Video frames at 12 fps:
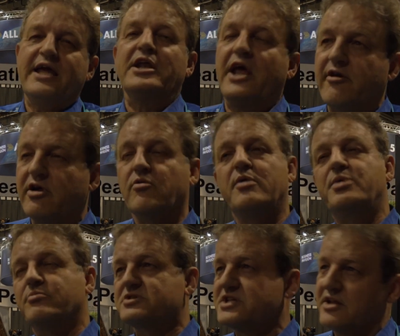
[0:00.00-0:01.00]
in an area where
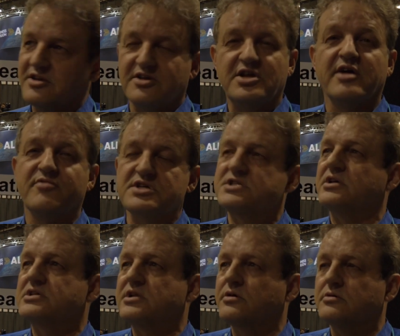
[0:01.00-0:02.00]
people said the diversity
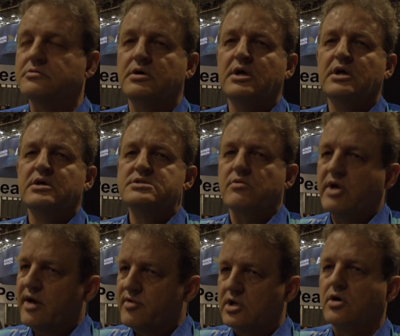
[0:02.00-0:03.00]
is low. So we
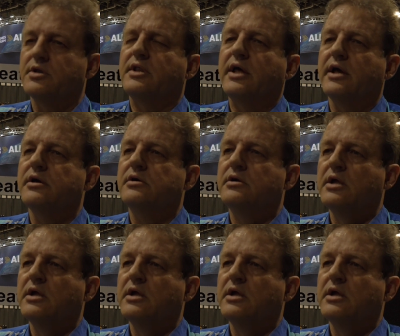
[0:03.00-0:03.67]
have a lot there.